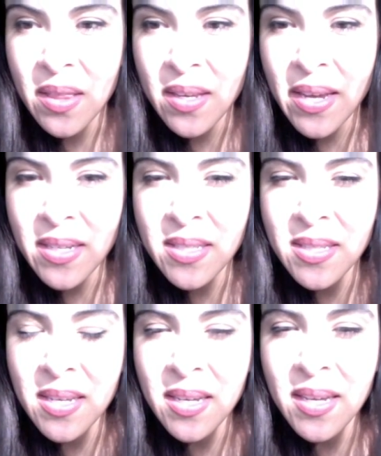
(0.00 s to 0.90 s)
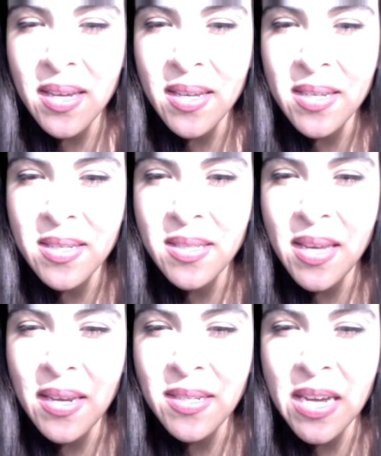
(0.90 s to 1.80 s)
the next thing
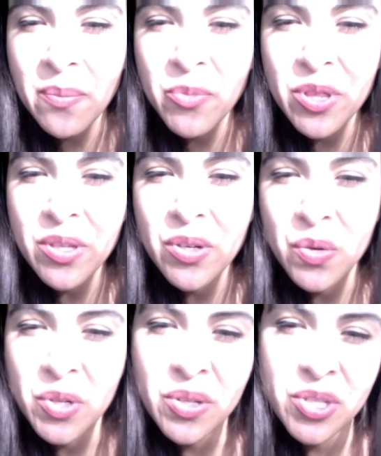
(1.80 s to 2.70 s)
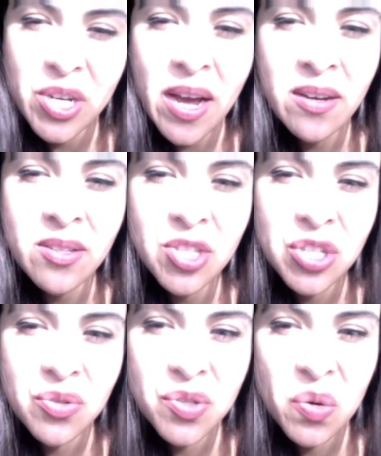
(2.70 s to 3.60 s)
is anytime you're with your child,
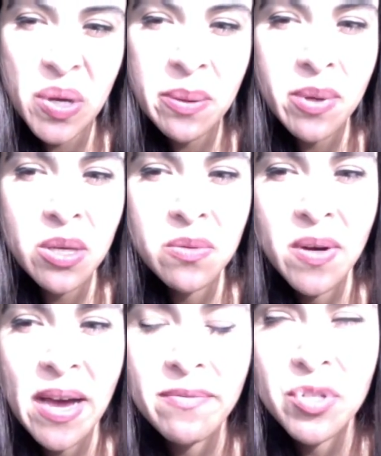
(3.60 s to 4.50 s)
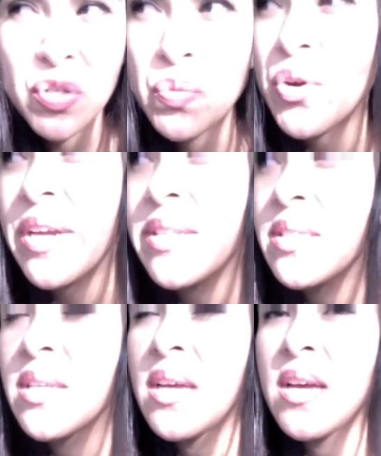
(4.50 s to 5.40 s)
children, or baby, you will have 2
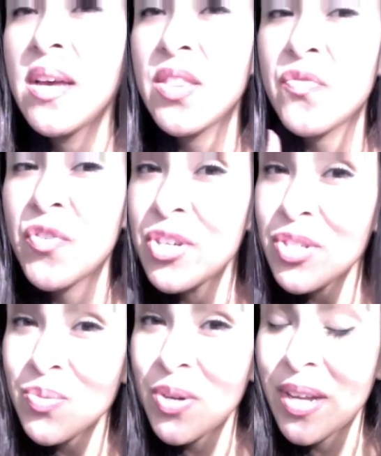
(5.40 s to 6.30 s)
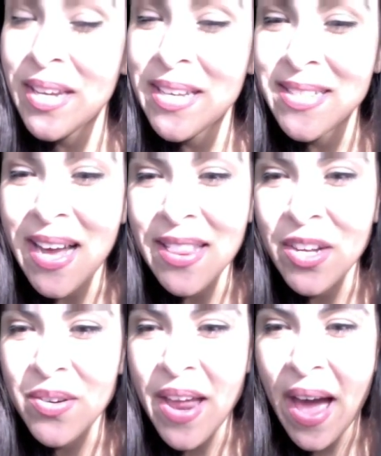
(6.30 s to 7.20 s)
breaks. The first one is at
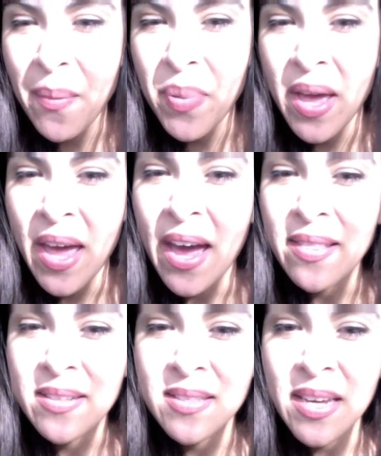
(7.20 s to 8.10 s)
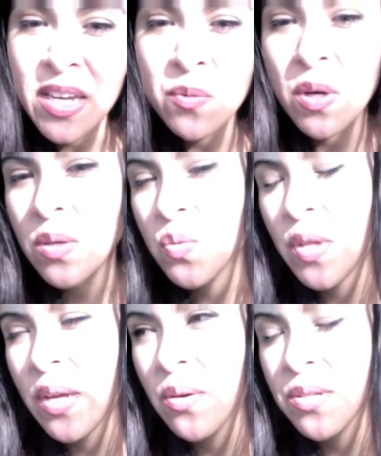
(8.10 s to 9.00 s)
their nap, and the second one is
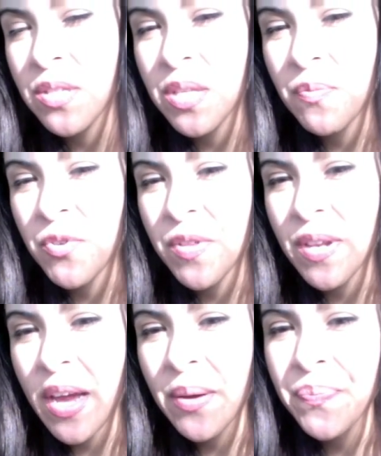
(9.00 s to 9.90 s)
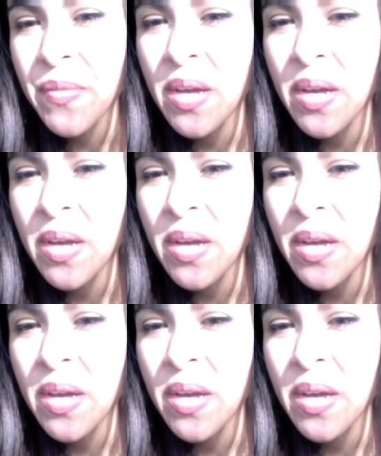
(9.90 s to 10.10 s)
when they go to sleep for the night.